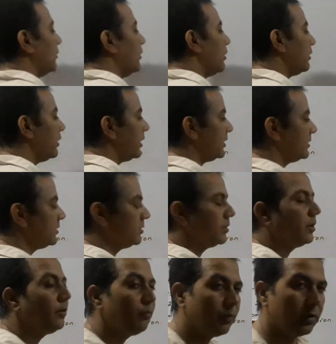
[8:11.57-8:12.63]
not
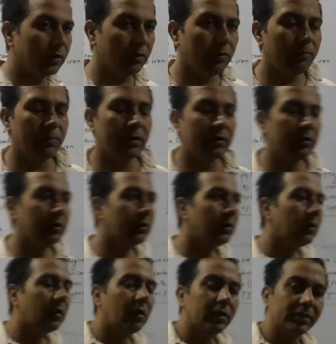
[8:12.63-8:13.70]
necessary for you, but
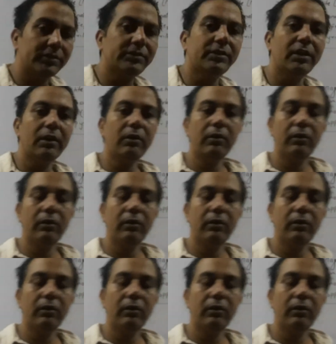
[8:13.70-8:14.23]
still